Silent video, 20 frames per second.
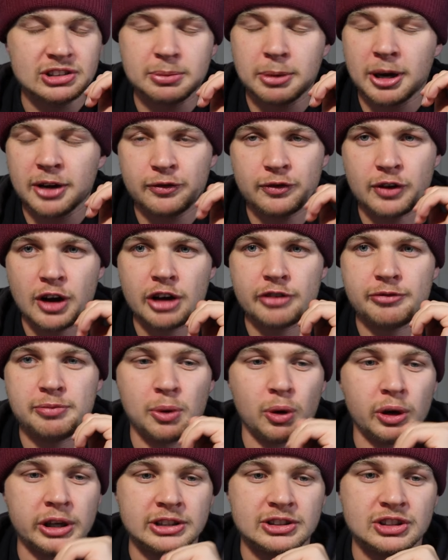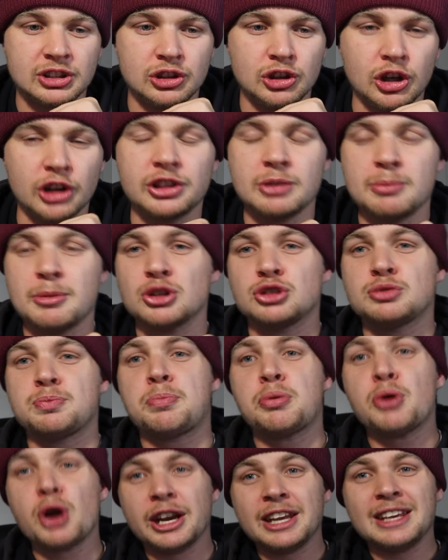Munster by 5 points. Not the
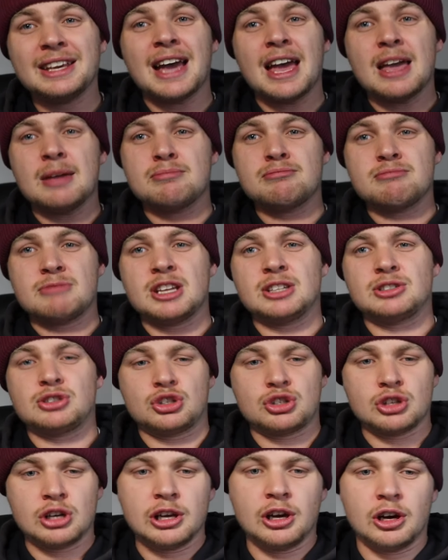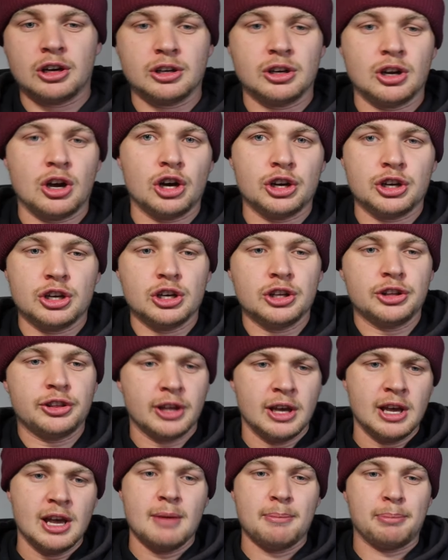most pretty game necessarily on
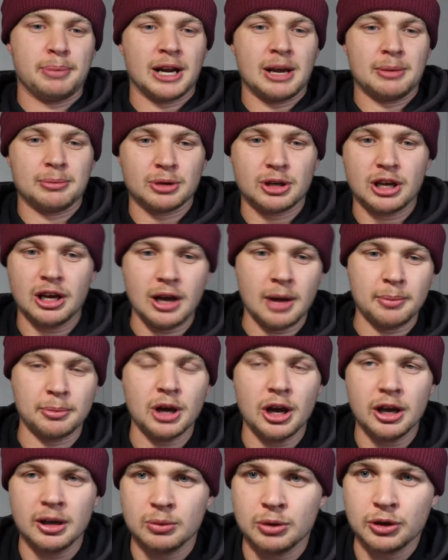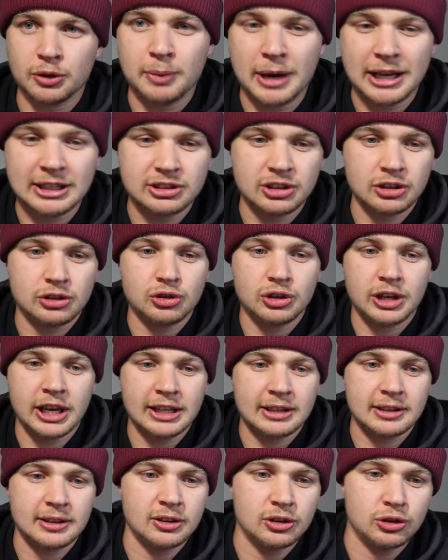earth, but I'm going with Munster
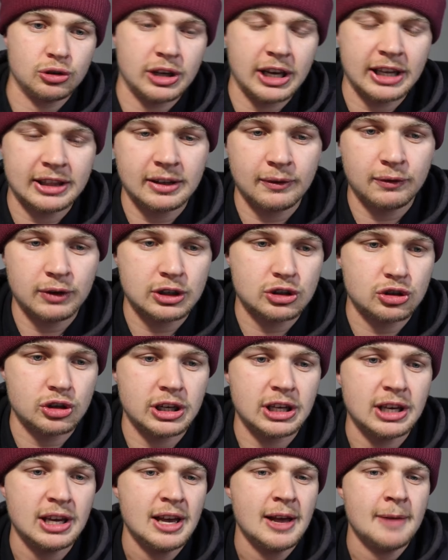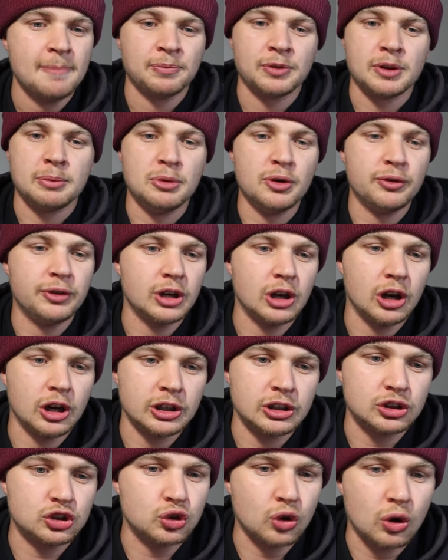to get the victory.
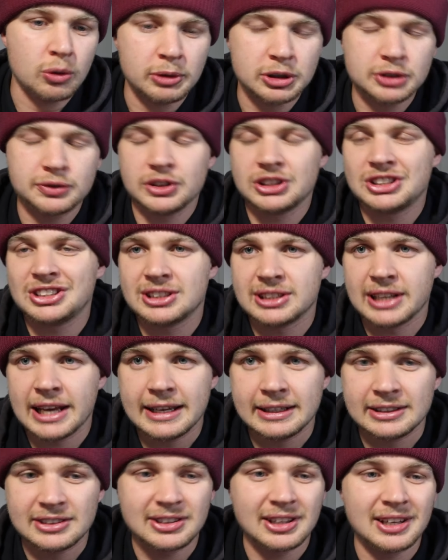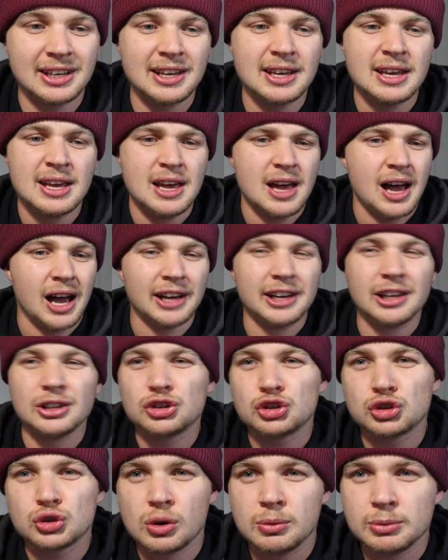Moving on, Stormers versus Leinster.
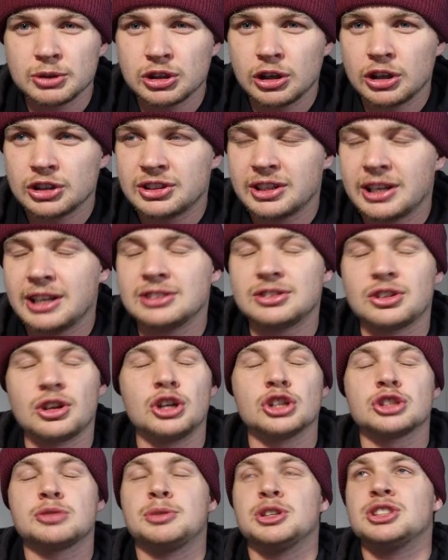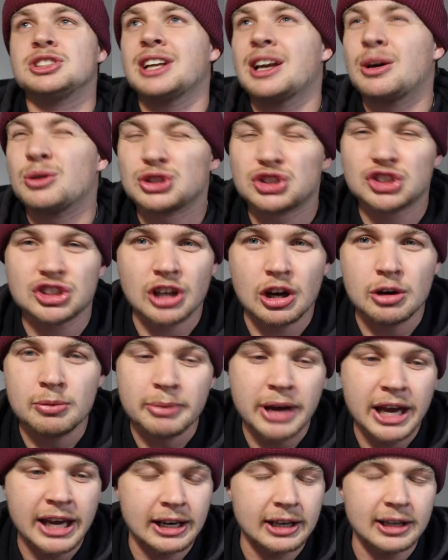I know Stormers lost against the Ospreys, and I was
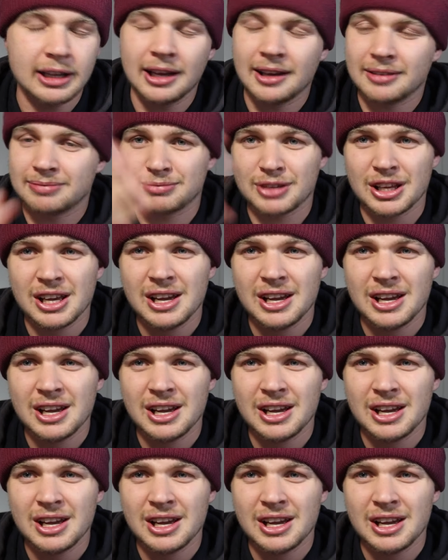so mad.